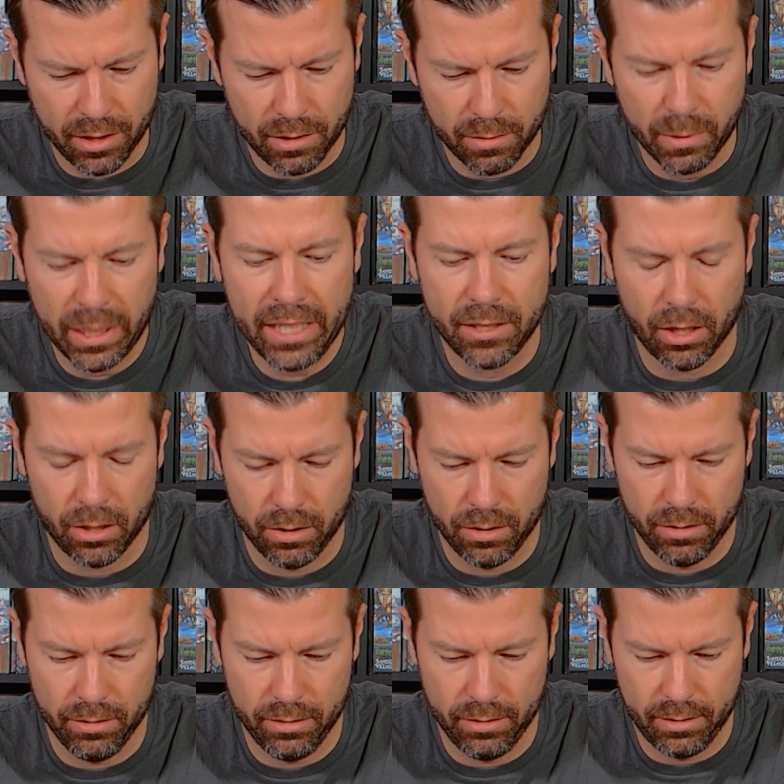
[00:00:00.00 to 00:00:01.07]
3
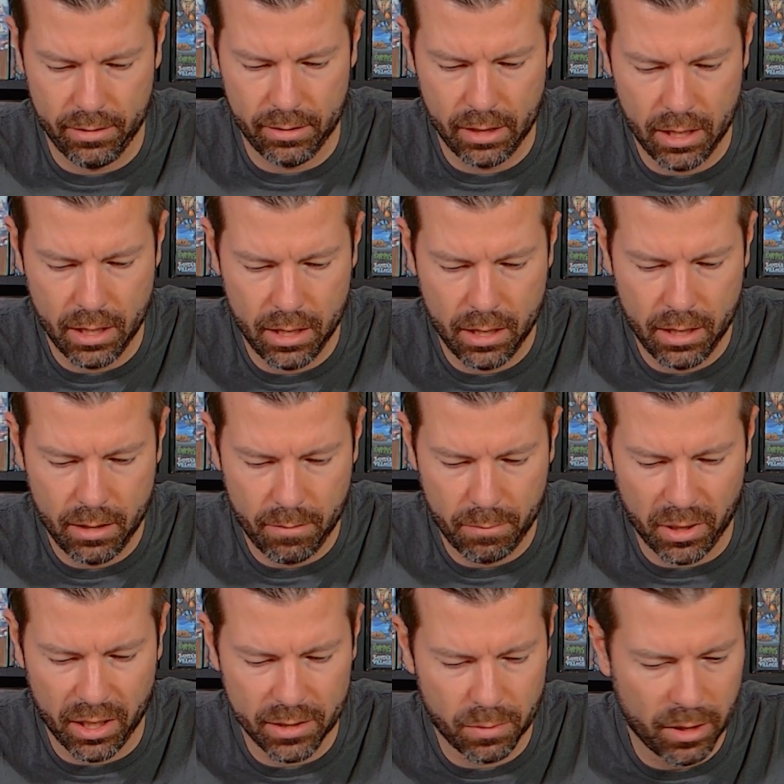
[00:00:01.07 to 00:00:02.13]
turns.
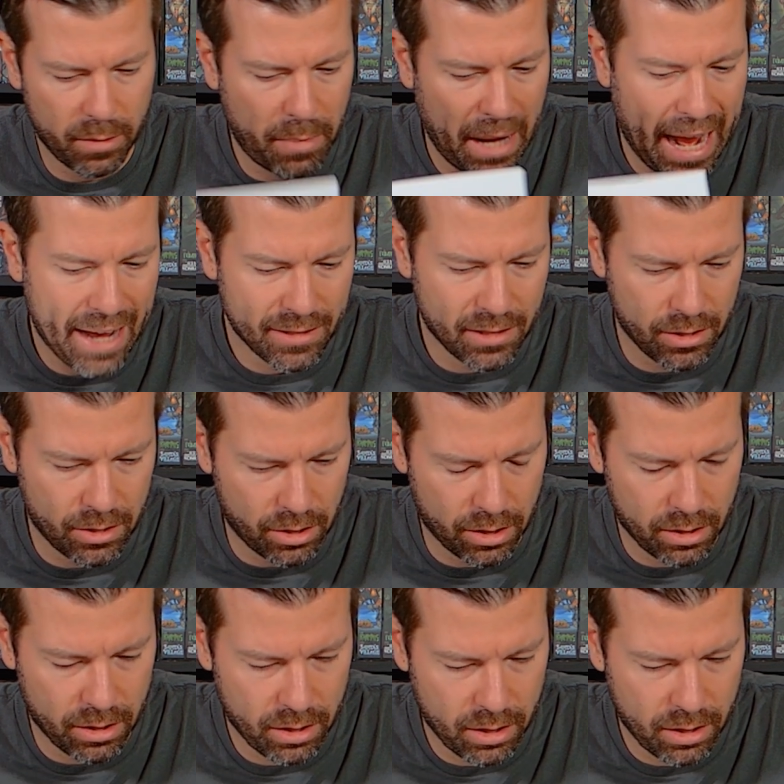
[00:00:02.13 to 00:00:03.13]
+1 passenger.